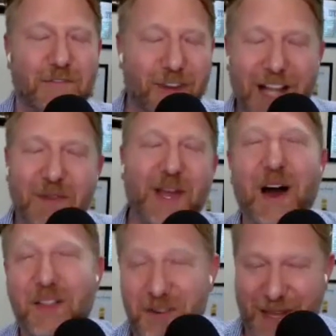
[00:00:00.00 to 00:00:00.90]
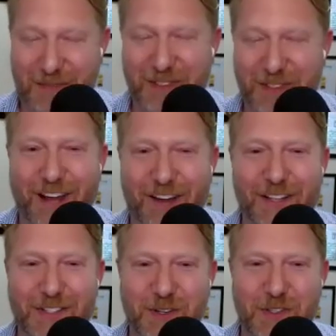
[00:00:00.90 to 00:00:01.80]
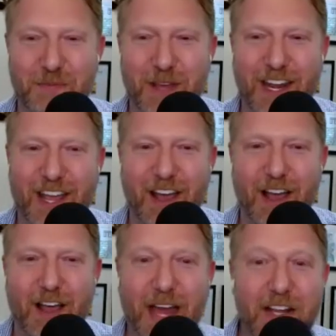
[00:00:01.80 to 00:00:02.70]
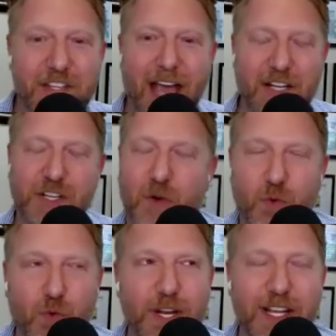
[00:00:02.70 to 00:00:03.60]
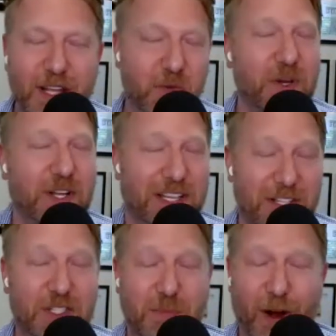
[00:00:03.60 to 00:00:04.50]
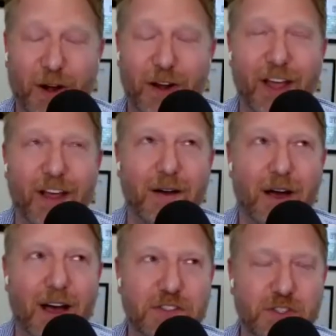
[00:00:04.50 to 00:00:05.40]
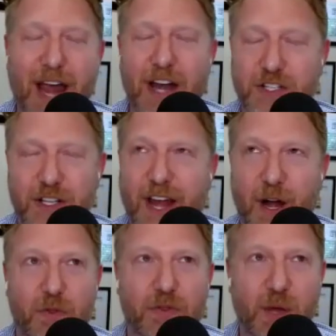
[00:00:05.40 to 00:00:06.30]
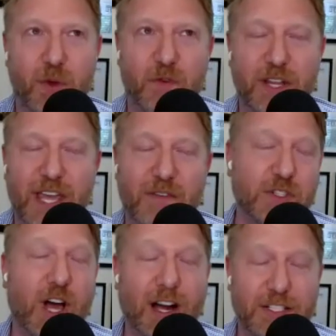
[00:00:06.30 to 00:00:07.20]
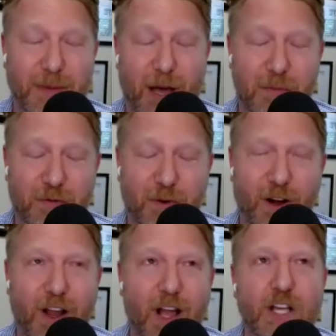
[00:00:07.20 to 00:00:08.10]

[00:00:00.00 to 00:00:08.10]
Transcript: following other people's stuff on social yeah. media that is actually a really really smart uh, strategy that I don't think we've really ever talked about before. Because oh,